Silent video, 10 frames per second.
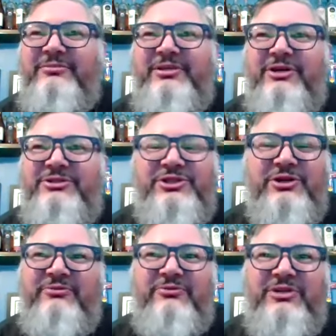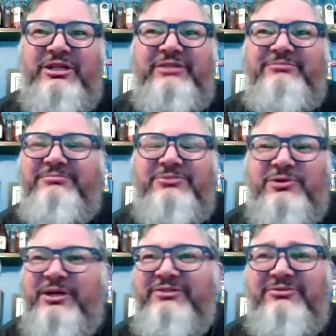sugar-free
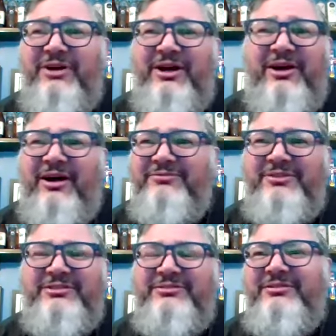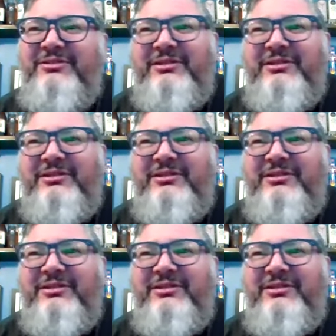drinks very often.